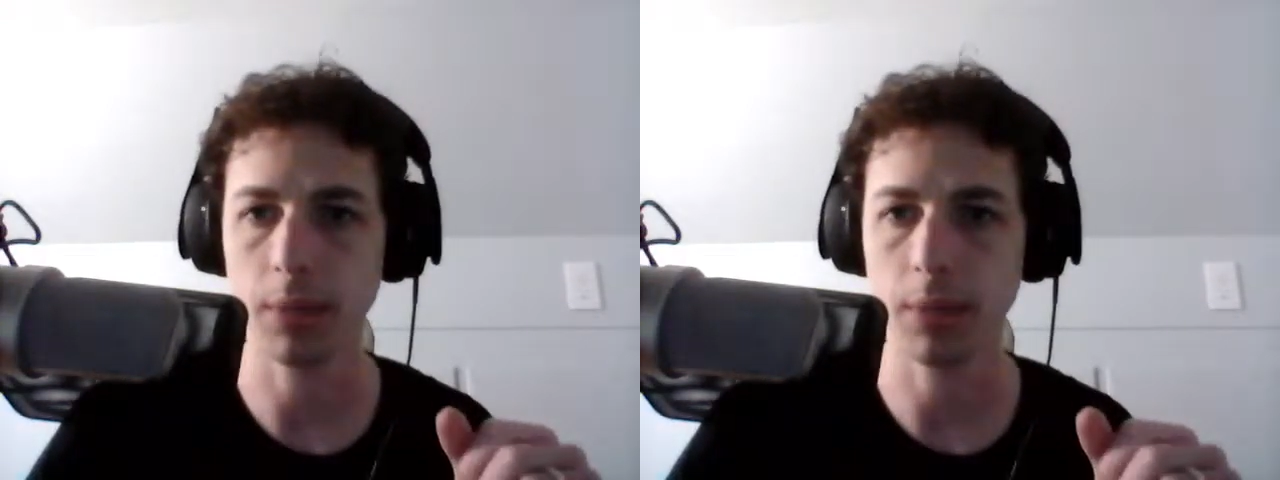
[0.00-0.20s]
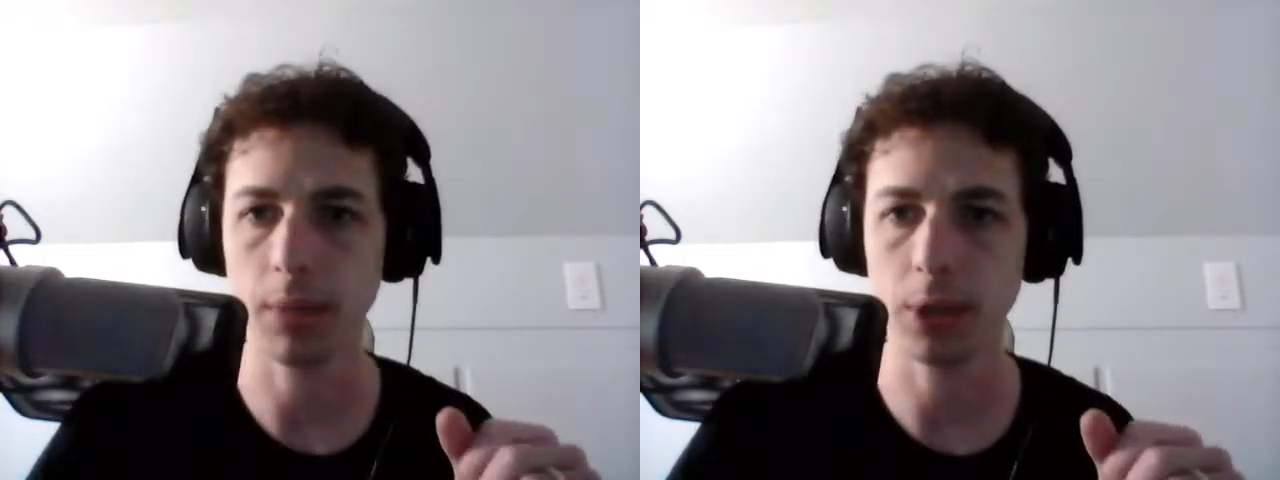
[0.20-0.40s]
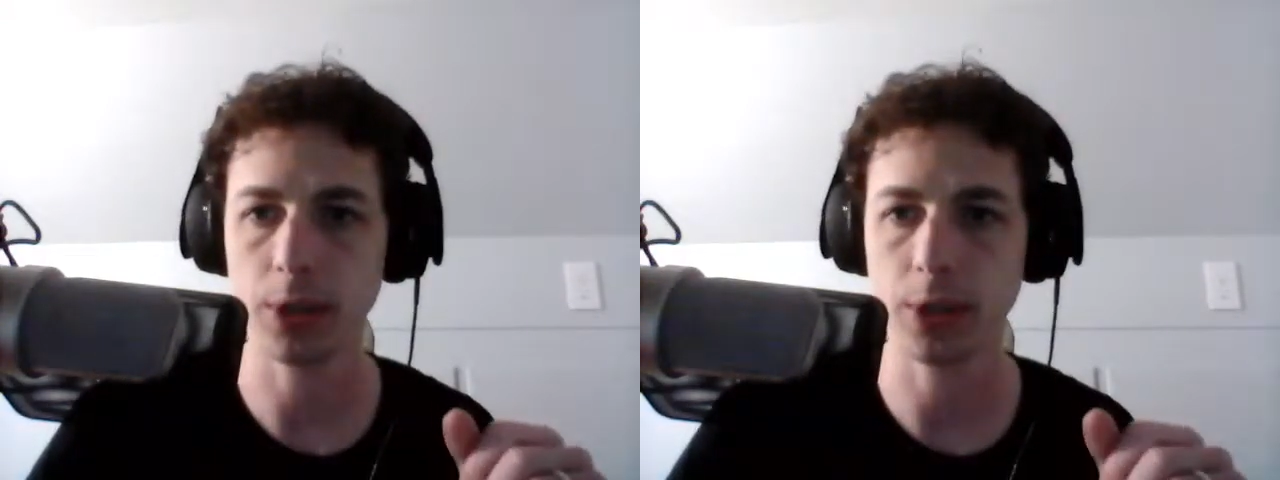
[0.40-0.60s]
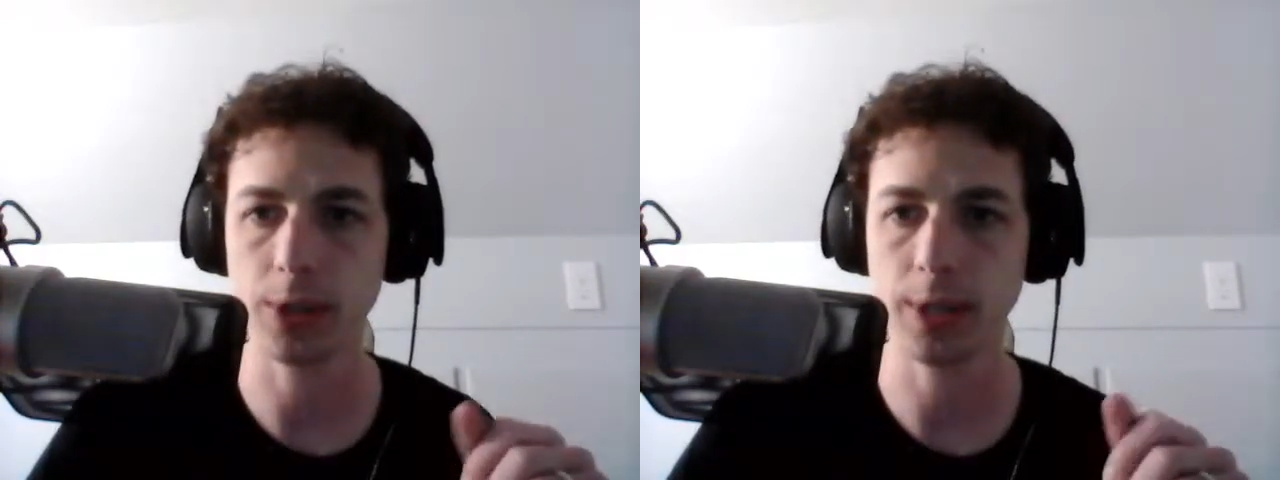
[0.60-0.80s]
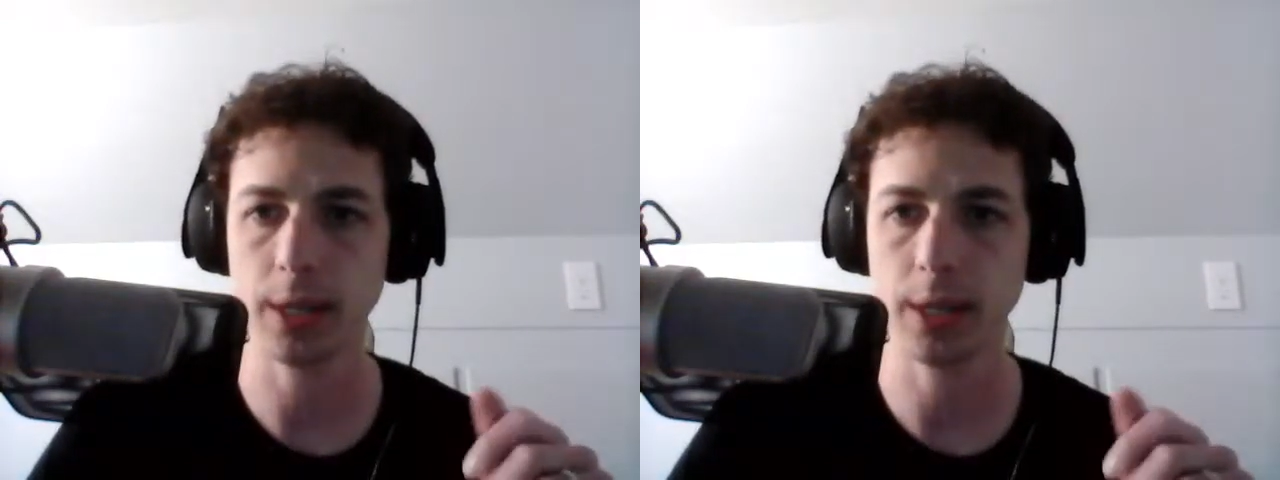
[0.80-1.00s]
publish this
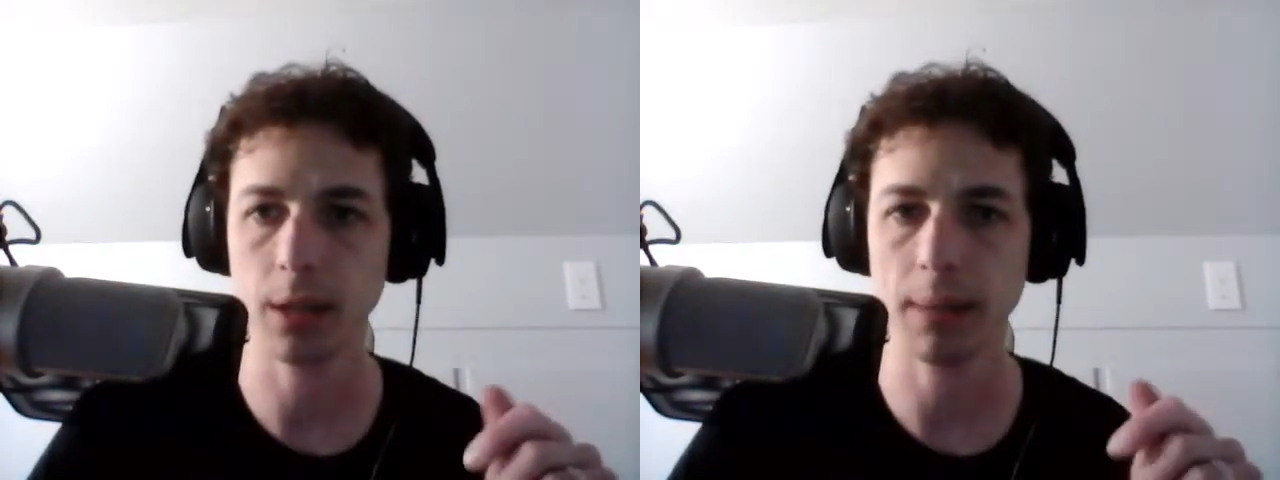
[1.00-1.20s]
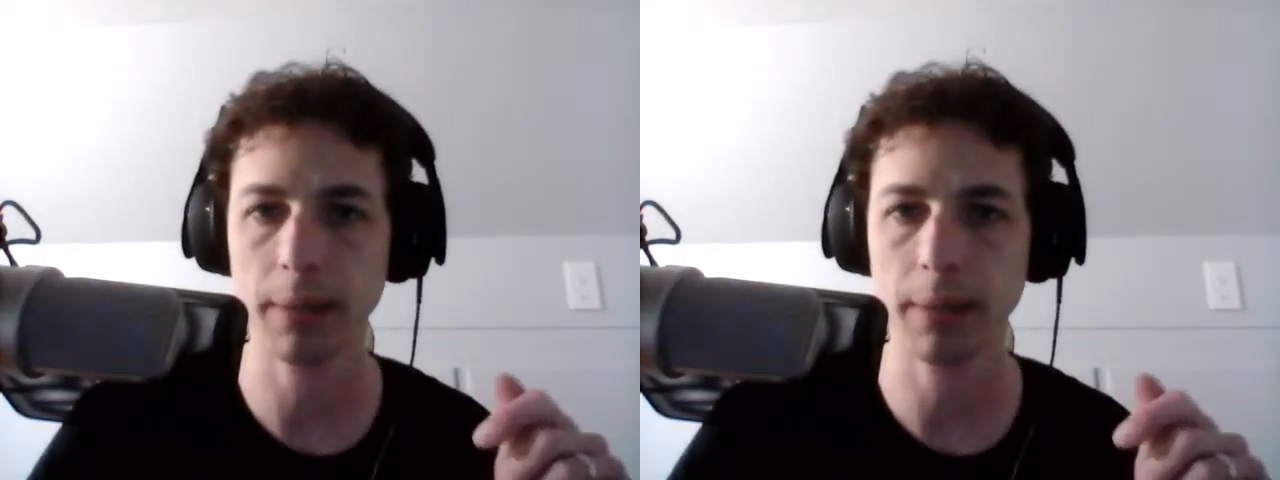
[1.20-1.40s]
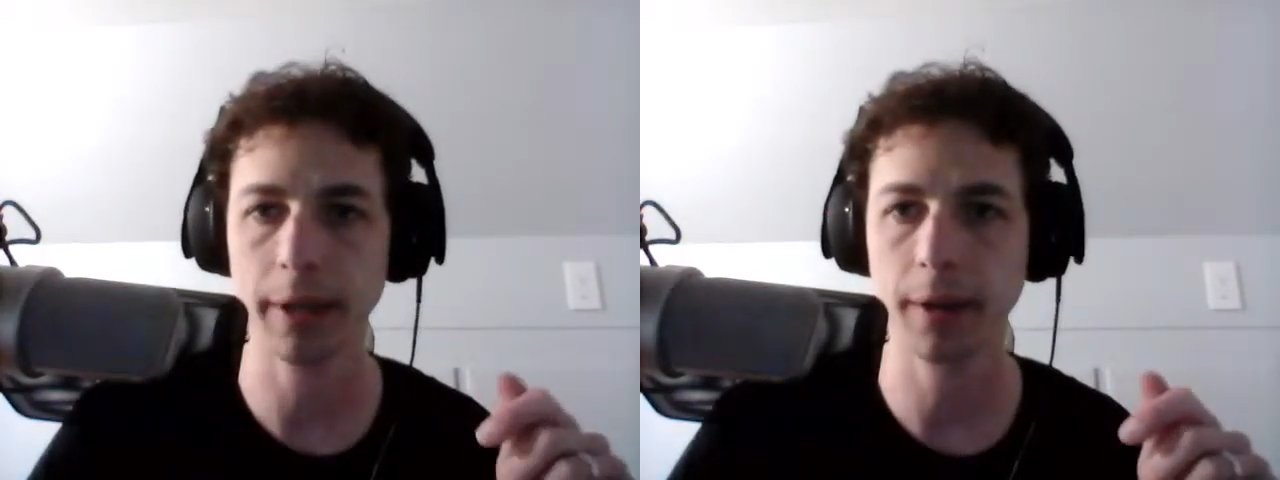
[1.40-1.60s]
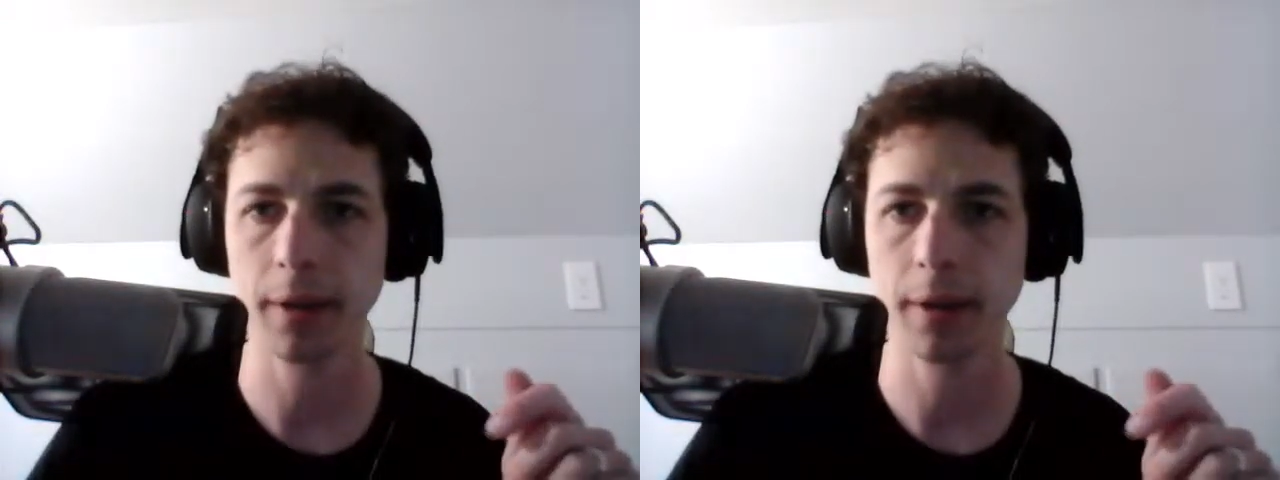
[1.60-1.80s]
thing to the public